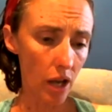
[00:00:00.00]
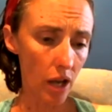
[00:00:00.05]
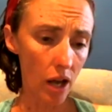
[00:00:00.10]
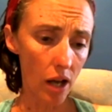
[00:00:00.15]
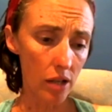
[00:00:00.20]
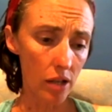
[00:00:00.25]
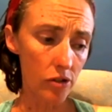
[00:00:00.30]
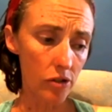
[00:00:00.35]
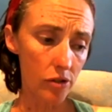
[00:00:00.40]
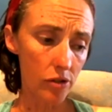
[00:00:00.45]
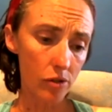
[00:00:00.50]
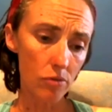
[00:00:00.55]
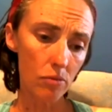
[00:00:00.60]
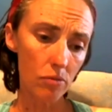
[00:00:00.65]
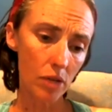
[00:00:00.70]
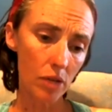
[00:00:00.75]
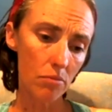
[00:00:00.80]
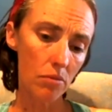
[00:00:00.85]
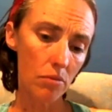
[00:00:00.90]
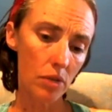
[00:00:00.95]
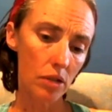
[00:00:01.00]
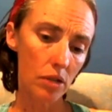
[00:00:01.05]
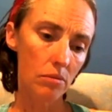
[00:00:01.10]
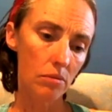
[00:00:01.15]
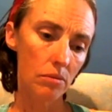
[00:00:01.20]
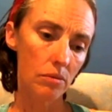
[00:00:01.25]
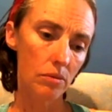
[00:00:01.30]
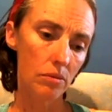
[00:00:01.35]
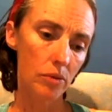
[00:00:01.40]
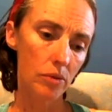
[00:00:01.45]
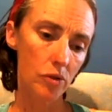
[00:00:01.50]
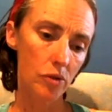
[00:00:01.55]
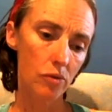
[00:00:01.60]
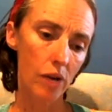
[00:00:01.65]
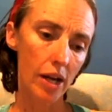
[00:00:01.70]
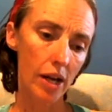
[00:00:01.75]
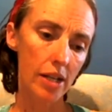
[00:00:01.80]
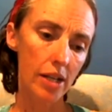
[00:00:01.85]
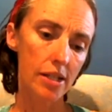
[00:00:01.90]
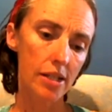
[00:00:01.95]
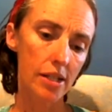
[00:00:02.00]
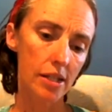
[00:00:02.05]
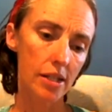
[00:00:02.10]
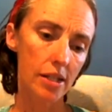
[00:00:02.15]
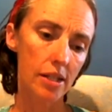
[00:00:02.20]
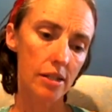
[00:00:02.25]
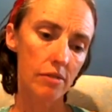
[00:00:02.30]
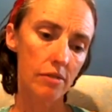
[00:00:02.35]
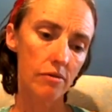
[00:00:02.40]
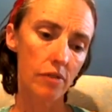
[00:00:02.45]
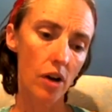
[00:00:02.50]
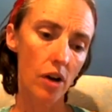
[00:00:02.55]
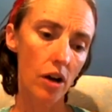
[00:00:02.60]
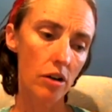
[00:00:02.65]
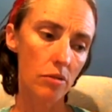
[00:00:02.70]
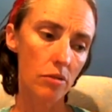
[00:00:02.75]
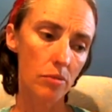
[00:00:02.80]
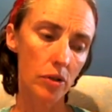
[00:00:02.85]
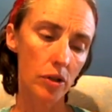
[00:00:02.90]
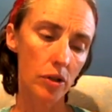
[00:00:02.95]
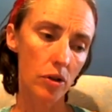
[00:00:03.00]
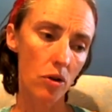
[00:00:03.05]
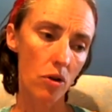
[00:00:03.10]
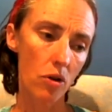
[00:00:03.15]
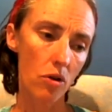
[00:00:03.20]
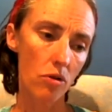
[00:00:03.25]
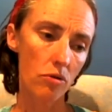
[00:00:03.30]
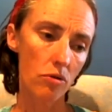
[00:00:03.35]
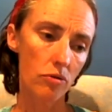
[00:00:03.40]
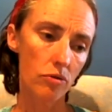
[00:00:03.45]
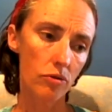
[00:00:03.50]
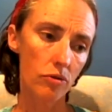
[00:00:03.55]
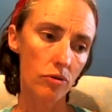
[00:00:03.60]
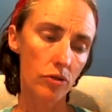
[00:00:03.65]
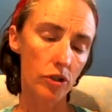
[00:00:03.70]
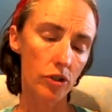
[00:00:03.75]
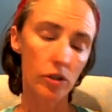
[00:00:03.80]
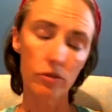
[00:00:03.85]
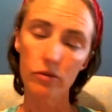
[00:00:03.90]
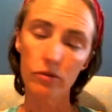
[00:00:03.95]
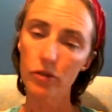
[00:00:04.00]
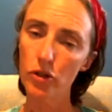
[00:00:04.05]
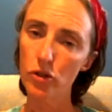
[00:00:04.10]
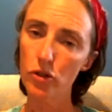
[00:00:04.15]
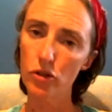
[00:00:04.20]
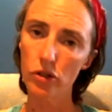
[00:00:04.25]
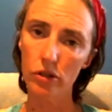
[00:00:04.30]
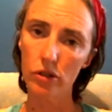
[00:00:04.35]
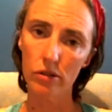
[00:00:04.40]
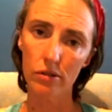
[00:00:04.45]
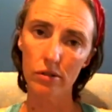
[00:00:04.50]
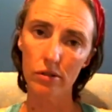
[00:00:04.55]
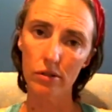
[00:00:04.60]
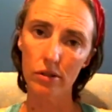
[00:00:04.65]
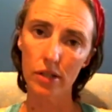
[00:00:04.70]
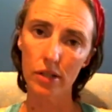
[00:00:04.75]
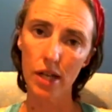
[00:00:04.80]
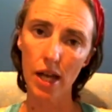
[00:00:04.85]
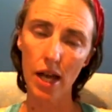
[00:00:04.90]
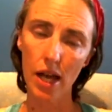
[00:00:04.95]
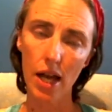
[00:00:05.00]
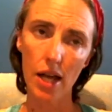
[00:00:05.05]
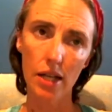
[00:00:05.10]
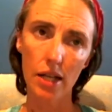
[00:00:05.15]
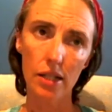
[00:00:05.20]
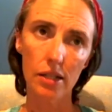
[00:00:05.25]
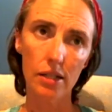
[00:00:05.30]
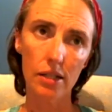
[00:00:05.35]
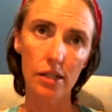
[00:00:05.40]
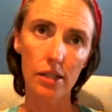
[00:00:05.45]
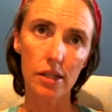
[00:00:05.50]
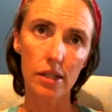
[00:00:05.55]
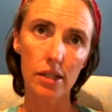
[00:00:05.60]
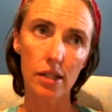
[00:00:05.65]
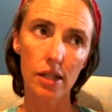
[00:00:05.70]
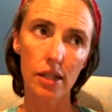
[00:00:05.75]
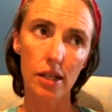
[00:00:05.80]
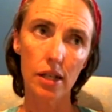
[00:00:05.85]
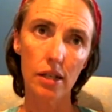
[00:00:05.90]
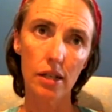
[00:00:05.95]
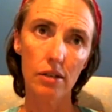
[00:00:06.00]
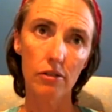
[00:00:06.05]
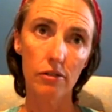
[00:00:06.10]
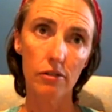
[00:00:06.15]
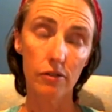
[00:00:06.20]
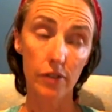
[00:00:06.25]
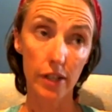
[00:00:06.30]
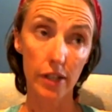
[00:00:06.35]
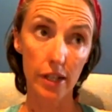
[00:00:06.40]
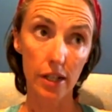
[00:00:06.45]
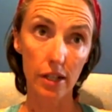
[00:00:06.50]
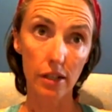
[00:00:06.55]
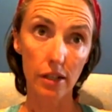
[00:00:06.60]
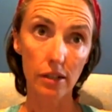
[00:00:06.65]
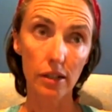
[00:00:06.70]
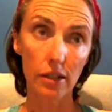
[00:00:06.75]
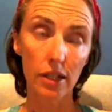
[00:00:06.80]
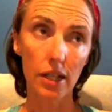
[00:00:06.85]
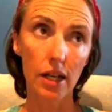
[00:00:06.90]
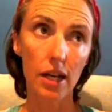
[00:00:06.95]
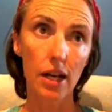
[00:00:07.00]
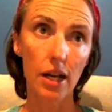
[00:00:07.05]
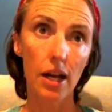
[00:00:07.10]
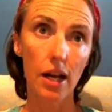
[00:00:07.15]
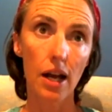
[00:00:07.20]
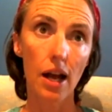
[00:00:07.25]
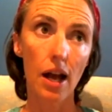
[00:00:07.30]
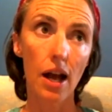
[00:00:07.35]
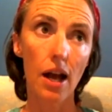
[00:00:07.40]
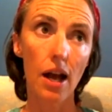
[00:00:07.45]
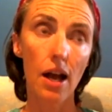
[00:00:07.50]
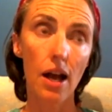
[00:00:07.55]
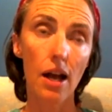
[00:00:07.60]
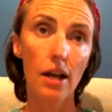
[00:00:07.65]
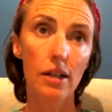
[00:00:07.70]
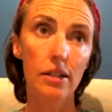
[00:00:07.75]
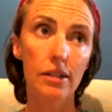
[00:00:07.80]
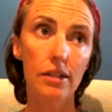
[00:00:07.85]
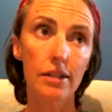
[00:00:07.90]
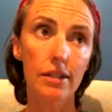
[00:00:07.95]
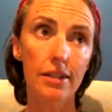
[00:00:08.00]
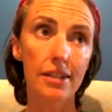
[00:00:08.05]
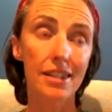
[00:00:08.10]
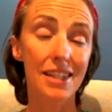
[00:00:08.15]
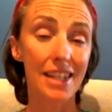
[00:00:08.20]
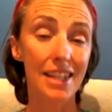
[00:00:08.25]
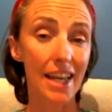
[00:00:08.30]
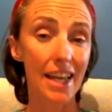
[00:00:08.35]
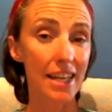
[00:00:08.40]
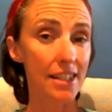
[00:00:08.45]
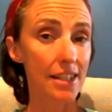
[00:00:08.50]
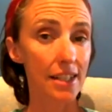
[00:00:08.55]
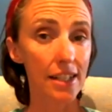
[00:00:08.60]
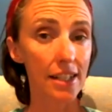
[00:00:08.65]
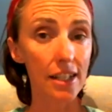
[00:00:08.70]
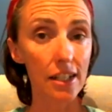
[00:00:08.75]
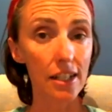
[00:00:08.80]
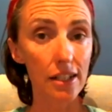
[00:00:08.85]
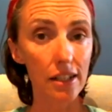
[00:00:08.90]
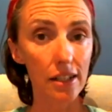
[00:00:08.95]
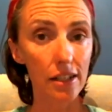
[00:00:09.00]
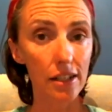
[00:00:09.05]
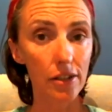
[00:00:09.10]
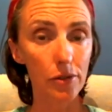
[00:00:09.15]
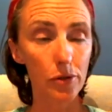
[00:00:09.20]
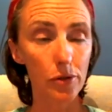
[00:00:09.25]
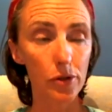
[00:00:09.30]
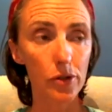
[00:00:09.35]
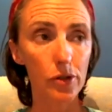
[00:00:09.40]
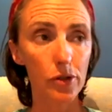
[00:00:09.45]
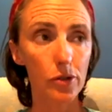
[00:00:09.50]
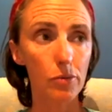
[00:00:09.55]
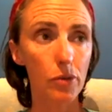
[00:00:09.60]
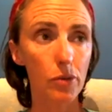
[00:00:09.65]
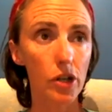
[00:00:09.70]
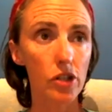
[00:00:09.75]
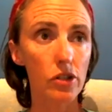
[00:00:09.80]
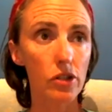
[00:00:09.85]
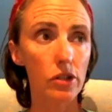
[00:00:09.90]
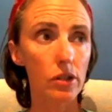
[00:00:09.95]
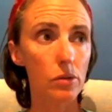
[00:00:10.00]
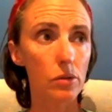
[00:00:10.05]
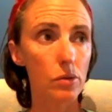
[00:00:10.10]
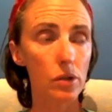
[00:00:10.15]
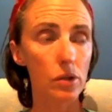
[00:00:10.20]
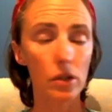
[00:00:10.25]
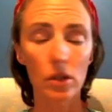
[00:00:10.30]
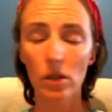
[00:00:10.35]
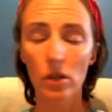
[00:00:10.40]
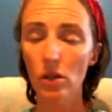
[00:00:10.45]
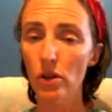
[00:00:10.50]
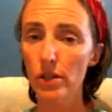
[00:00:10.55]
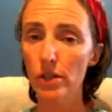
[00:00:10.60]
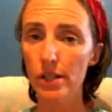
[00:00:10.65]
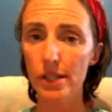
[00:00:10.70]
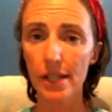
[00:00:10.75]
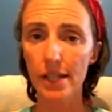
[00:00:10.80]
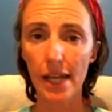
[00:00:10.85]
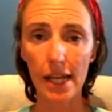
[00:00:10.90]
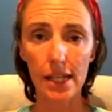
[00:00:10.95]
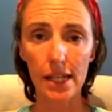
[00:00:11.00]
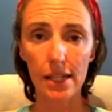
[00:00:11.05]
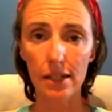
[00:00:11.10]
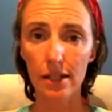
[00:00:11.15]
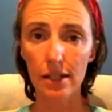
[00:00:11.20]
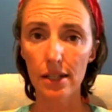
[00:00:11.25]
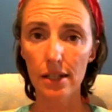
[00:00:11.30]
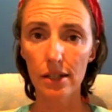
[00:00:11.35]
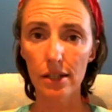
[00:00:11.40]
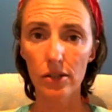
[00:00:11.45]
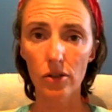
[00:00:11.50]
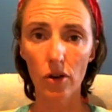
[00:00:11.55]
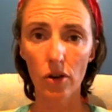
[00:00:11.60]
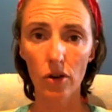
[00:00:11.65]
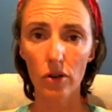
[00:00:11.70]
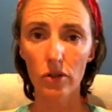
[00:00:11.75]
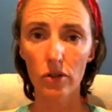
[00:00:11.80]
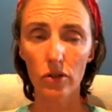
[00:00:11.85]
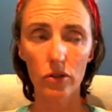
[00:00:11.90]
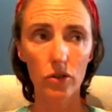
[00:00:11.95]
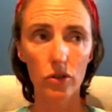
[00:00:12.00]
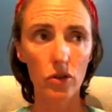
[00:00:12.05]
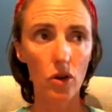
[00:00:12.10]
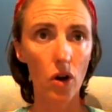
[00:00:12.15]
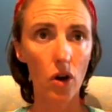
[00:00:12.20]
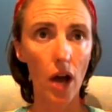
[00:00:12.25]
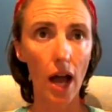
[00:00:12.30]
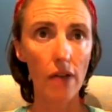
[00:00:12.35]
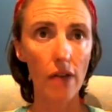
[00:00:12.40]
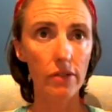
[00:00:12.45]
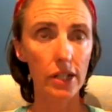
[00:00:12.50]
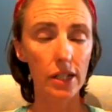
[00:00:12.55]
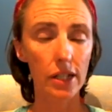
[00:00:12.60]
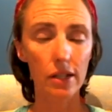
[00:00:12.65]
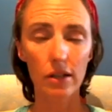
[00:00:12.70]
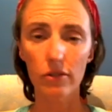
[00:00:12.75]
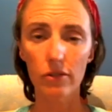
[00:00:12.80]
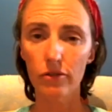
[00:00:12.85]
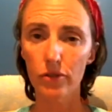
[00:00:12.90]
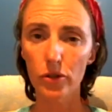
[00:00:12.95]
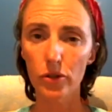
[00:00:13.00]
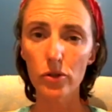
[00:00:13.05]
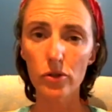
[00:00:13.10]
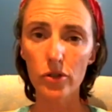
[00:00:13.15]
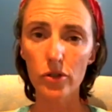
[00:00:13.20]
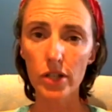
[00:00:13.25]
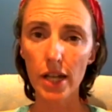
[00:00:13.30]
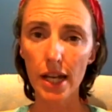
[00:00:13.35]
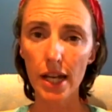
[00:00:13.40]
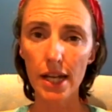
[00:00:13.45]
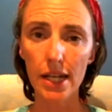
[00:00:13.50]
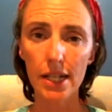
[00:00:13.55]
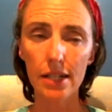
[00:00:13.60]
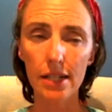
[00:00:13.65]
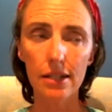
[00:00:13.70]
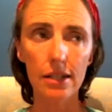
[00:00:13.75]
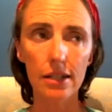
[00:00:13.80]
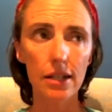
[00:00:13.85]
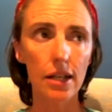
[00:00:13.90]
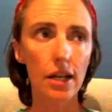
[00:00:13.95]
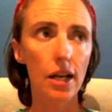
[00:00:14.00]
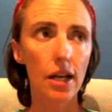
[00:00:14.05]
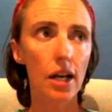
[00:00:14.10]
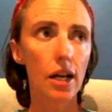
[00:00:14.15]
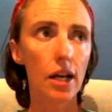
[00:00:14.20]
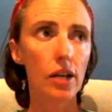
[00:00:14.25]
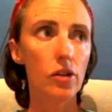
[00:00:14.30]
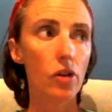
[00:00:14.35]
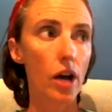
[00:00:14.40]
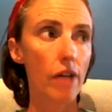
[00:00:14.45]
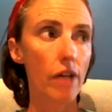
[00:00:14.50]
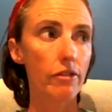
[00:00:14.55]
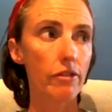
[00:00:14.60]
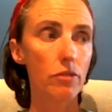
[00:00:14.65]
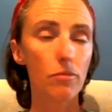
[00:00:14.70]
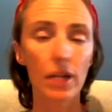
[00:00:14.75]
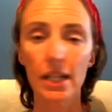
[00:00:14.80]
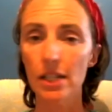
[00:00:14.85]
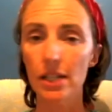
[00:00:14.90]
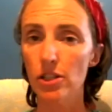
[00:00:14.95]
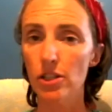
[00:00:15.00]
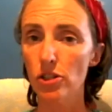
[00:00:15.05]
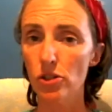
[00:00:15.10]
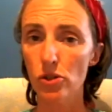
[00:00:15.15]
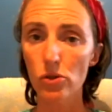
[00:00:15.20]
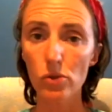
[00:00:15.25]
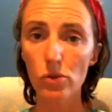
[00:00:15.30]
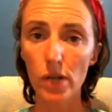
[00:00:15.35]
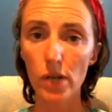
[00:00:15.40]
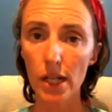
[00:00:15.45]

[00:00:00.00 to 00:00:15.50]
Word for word: And so my mum was raised in this environment of confusion and fear and scarcity through the depression there was a lot of scarcity not not having enough food to eat not having money to do